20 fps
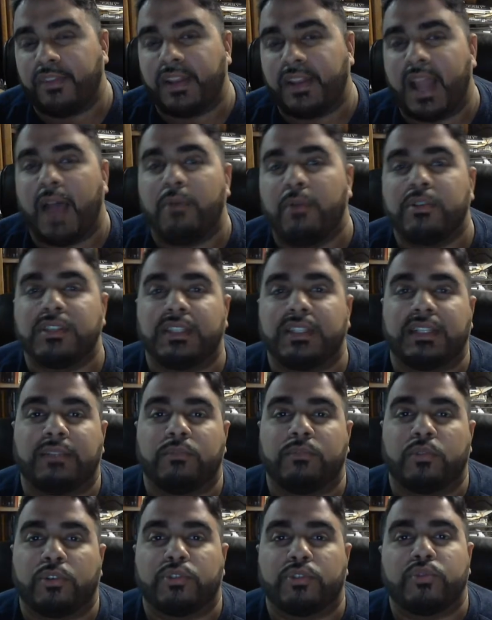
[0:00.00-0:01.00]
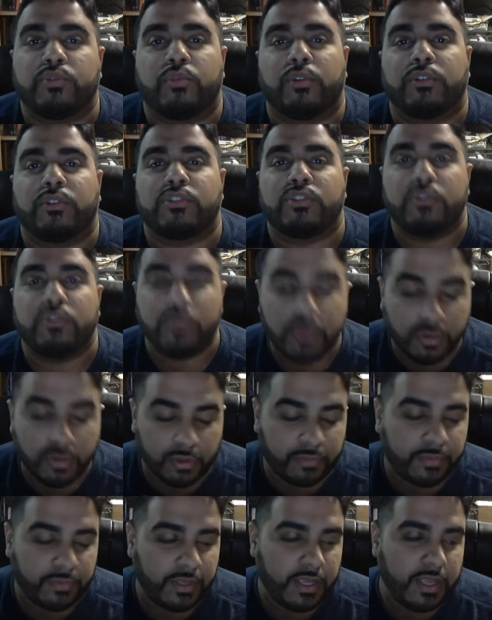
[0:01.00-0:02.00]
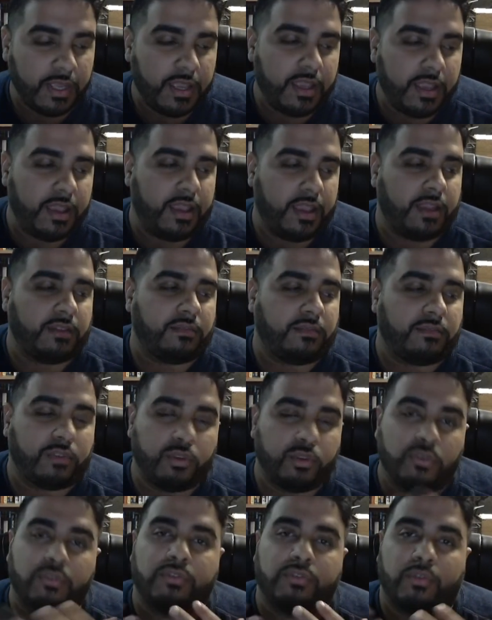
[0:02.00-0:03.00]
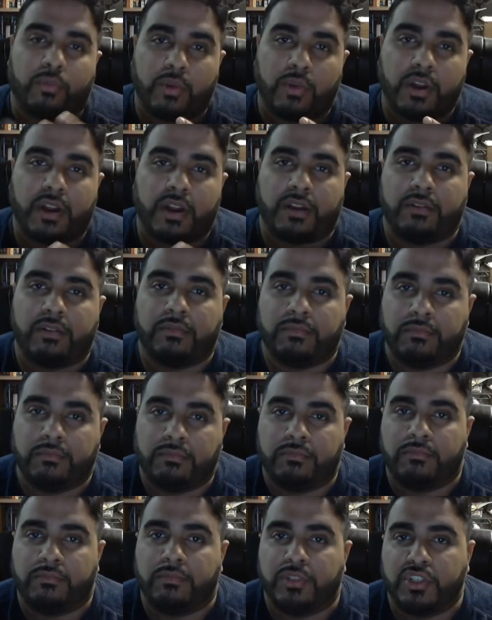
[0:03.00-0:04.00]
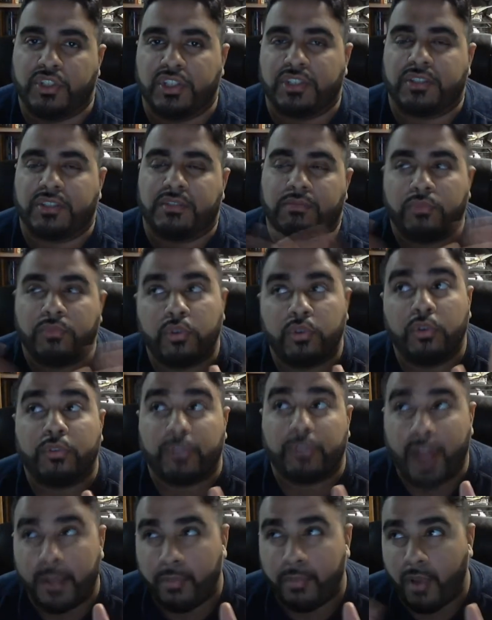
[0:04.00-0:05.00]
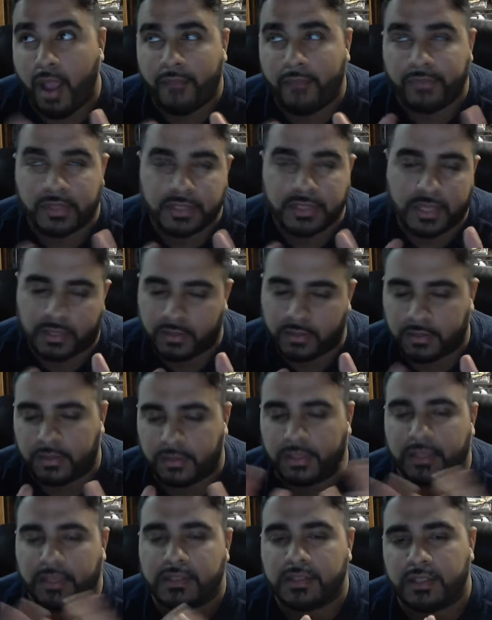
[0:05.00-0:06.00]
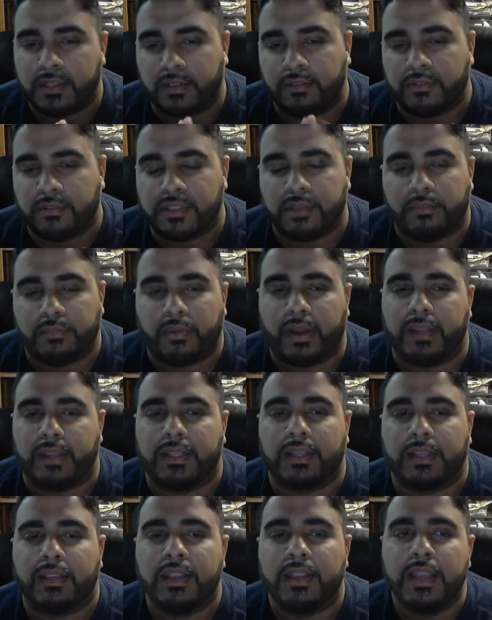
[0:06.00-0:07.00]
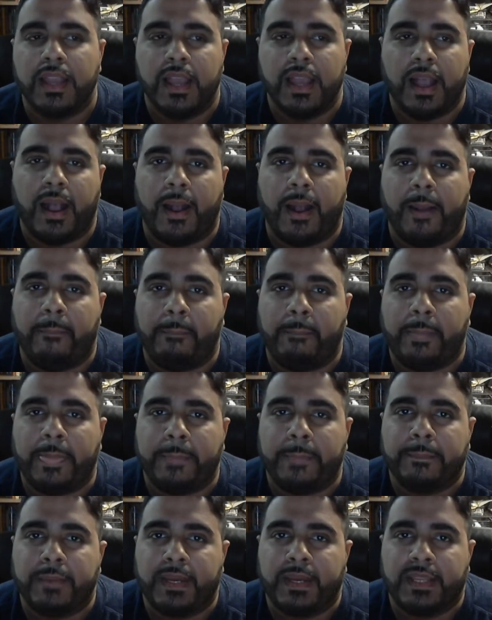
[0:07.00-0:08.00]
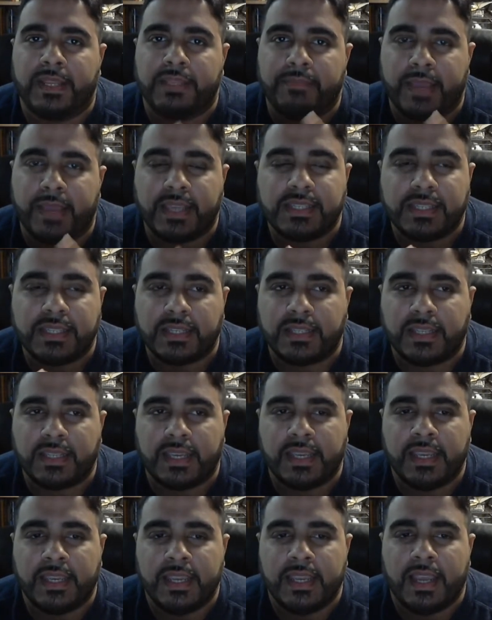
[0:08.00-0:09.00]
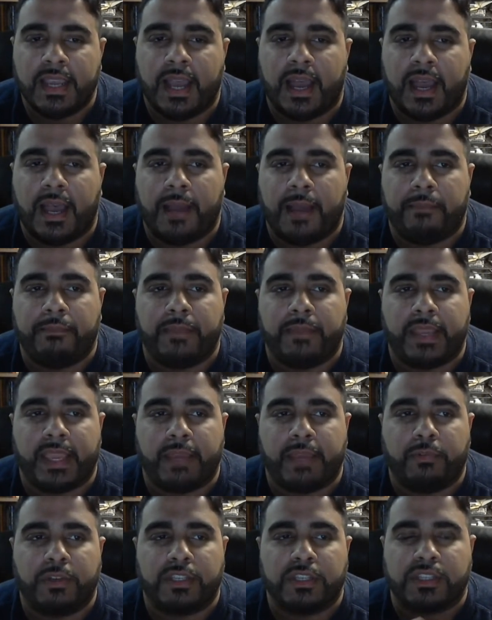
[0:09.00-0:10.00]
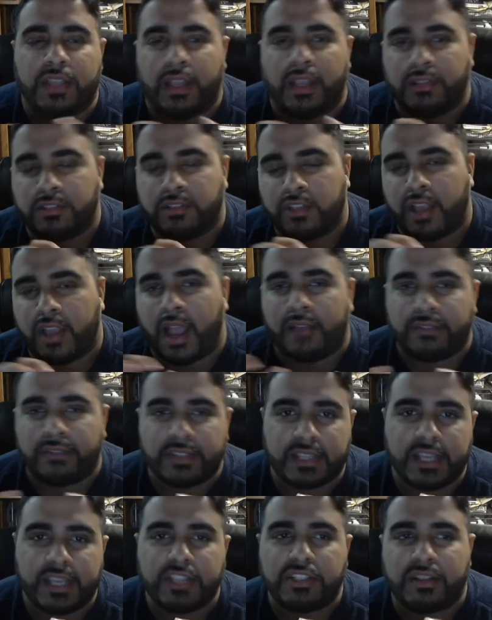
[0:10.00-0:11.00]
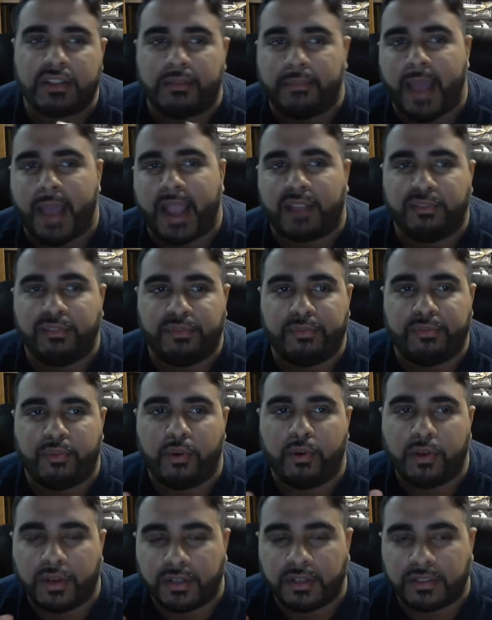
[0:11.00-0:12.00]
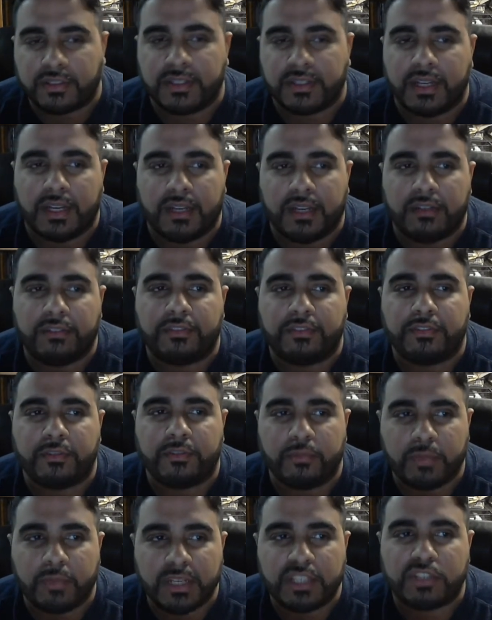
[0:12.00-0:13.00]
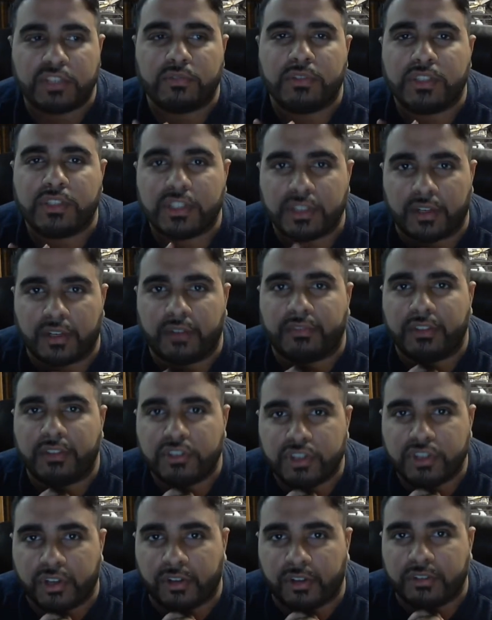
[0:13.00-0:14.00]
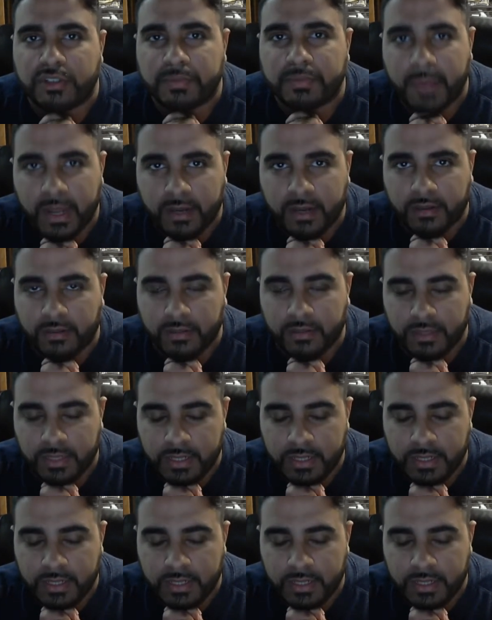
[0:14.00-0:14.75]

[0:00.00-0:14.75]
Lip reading: and I was leaning more towards Google and Google for Work, which is Google for Nonprofits, technically, still some branding. But basically, it was a conversation, a back and forth of which would serve the church better.